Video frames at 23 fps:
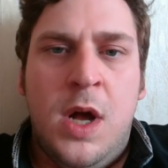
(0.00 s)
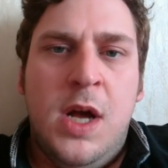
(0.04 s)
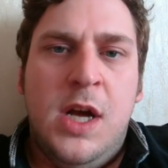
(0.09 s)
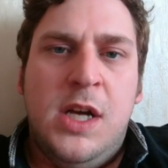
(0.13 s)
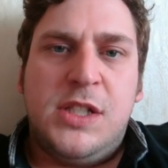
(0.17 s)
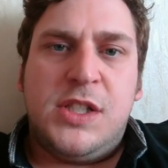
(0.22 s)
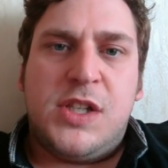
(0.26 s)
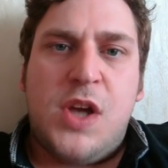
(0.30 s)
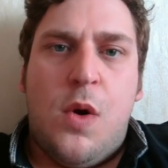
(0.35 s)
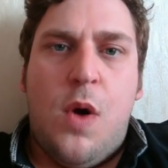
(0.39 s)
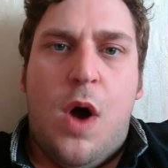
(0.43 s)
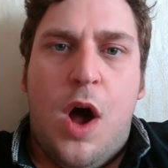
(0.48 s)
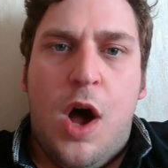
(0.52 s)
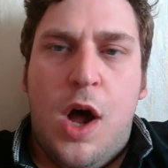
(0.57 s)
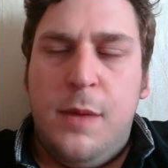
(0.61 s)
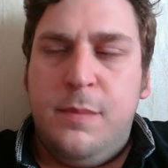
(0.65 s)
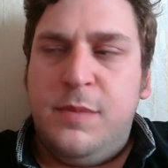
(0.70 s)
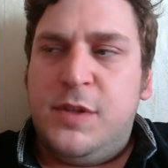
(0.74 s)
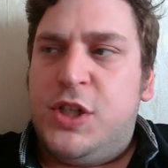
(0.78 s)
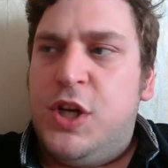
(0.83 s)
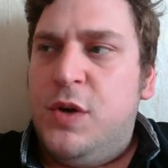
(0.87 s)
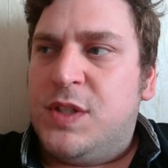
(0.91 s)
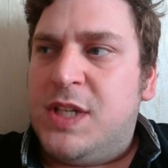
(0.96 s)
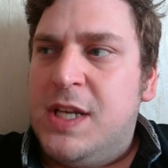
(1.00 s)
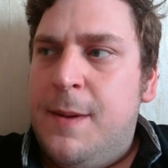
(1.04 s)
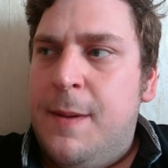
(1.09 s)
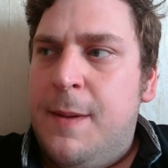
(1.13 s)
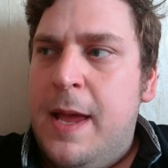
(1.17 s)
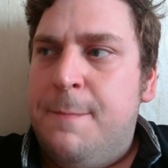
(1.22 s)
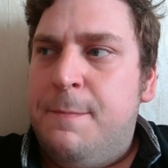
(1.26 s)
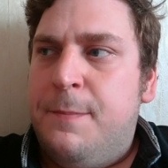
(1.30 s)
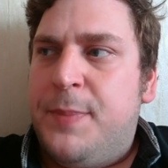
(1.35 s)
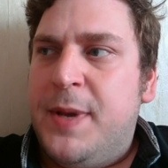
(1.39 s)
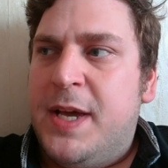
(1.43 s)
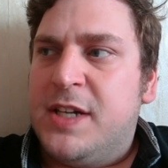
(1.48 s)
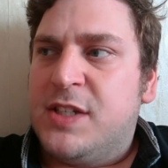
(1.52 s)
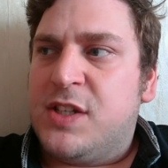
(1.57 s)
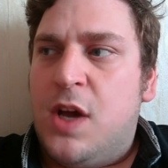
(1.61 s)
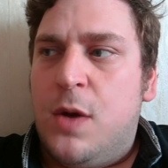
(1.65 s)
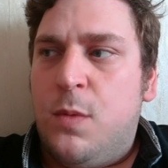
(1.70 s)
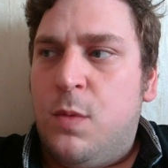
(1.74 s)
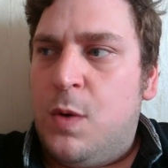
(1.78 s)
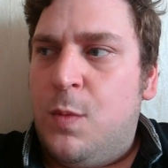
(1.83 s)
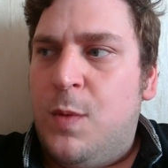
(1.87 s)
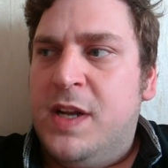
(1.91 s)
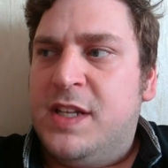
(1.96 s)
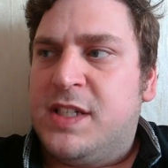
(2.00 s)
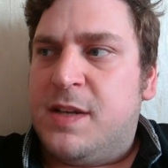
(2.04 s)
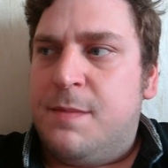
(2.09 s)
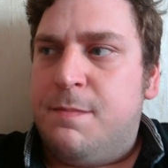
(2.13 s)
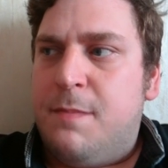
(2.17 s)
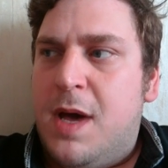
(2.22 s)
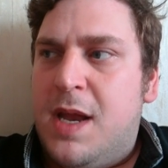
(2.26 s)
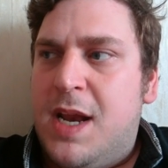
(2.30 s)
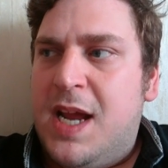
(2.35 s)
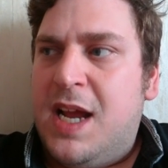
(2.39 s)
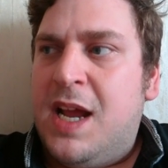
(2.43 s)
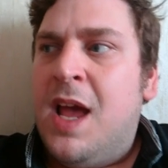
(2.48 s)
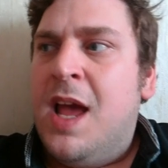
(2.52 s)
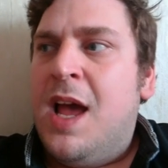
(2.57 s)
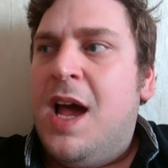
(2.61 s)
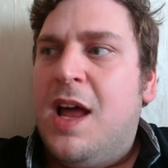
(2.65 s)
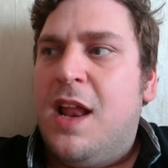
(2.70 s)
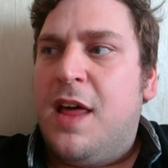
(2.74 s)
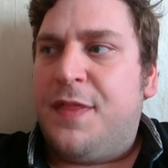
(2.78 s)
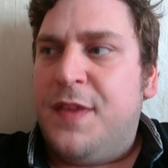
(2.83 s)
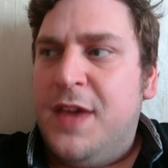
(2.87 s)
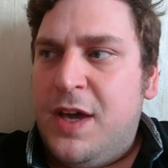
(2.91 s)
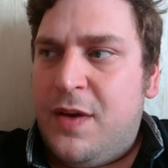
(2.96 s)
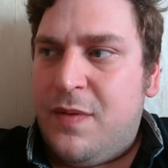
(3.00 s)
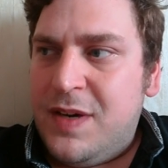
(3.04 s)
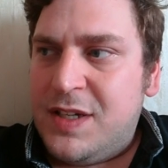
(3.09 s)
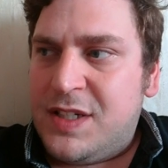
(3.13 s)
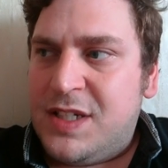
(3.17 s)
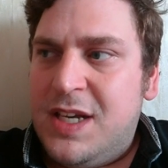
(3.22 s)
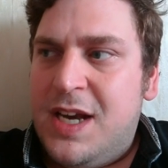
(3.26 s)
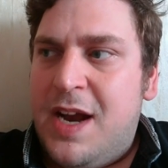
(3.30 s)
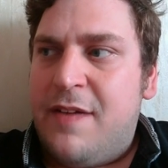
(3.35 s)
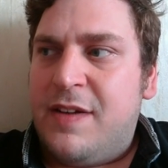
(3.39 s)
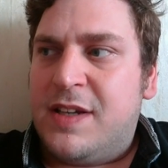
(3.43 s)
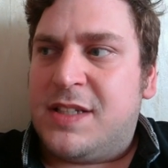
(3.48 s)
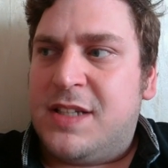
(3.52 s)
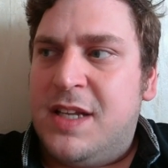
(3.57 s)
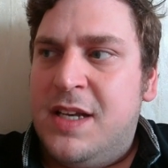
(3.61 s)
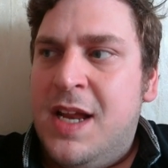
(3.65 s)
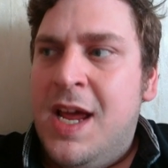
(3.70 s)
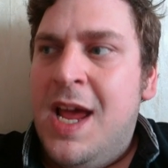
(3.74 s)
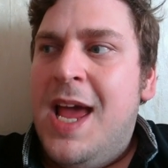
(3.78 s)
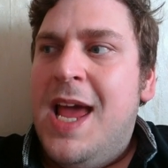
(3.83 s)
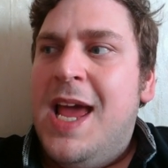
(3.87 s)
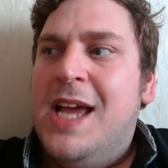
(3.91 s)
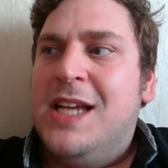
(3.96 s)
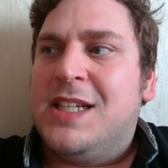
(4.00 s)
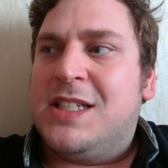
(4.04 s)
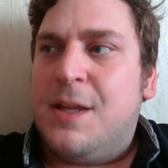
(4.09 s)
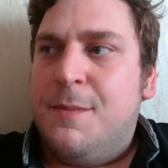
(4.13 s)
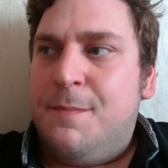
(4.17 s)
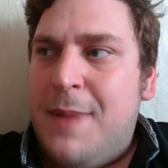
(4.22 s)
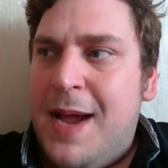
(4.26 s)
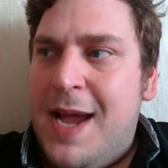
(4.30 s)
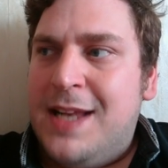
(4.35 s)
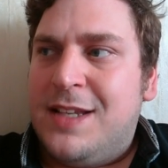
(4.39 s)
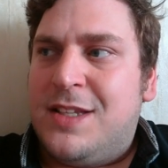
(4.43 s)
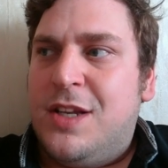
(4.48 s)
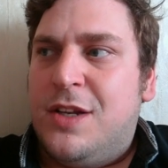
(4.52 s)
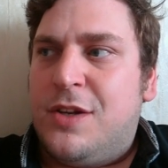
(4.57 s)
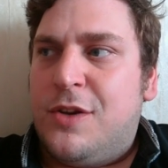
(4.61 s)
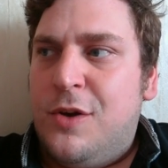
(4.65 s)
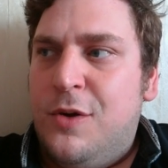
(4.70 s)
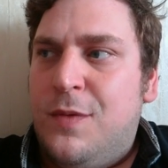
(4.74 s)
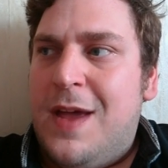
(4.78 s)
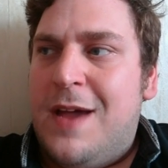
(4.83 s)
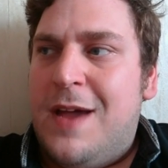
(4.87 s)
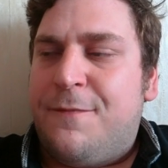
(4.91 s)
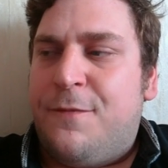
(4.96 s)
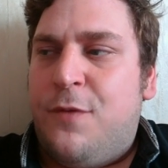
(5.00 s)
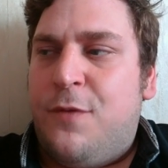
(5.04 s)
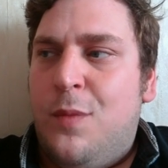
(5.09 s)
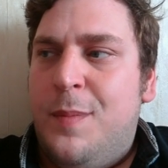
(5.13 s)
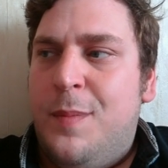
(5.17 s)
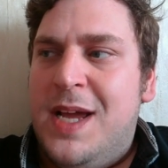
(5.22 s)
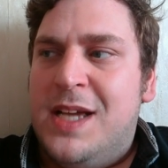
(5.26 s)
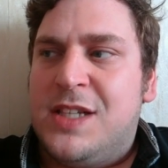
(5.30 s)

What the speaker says: So I'm choosing him because I want to win some money, and I think Christian Eriksen is the man to do that for me.